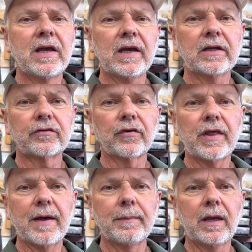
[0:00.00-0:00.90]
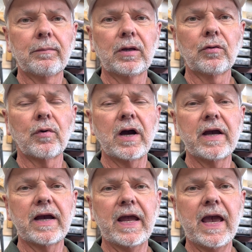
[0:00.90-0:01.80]
And so that may be
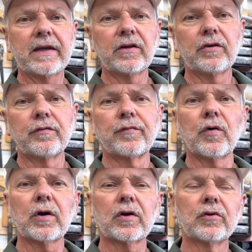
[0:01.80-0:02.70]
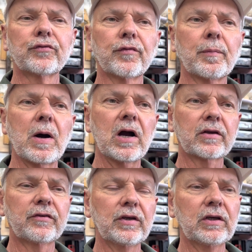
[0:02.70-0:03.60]
why I had to do four coats of
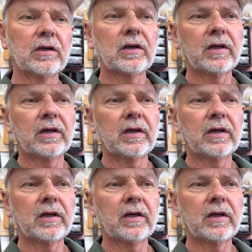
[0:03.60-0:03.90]
epoxy